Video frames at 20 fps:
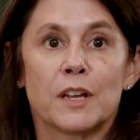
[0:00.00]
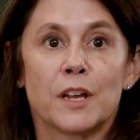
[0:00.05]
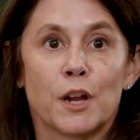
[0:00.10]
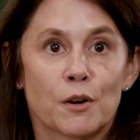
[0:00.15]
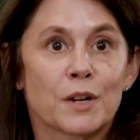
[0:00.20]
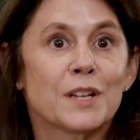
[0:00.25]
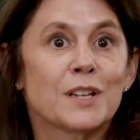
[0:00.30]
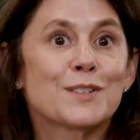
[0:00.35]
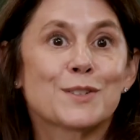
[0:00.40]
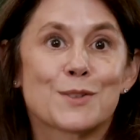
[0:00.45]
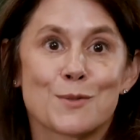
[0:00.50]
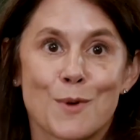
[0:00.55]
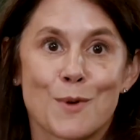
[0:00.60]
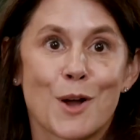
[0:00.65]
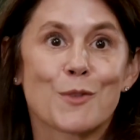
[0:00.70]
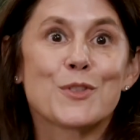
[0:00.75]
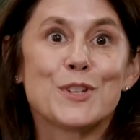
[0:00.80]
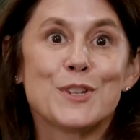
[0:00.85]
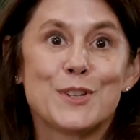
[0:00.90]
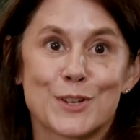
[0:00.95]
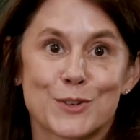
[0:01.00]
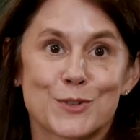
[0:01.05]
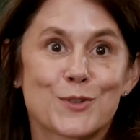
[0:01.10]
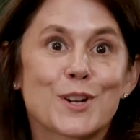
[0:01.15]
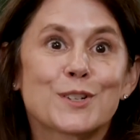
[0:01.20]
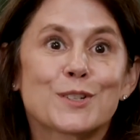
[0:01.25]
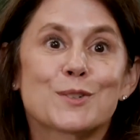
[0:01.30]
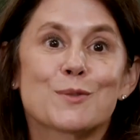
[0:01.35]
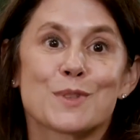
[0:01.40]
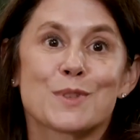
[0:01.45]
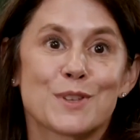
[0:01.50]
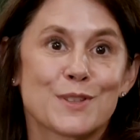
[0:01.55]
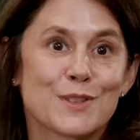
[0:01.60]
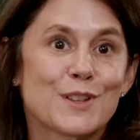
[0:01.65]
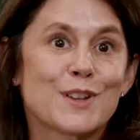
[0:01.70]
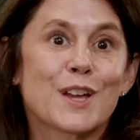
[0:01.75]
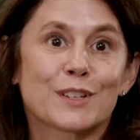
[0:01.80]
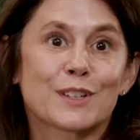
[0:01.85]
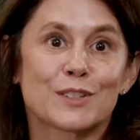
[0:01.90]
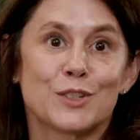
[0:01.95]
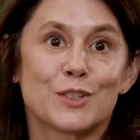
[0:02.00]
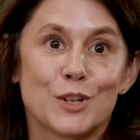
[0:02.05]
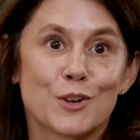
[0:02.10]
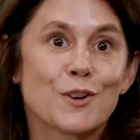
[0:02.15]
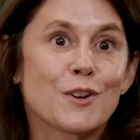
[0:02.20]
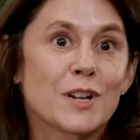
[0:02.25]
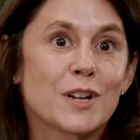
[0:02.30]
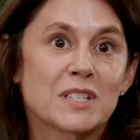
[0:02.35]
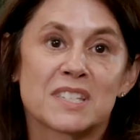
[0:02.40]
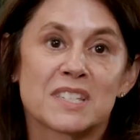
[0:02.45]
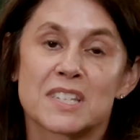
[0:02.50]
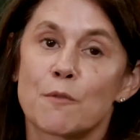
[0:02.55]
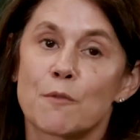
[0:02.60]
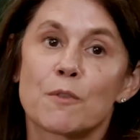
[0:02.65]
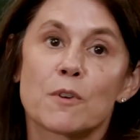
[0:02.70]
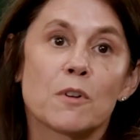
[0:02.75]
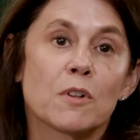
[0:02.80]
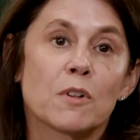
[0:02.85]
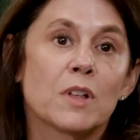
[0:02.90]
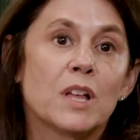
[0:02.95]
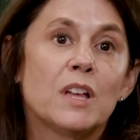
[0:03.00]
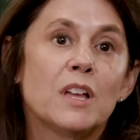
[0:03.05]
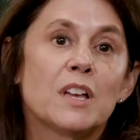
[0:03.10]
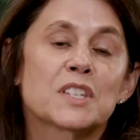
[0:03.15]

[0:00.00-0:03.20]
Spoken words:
areas throughout the district within the next year and several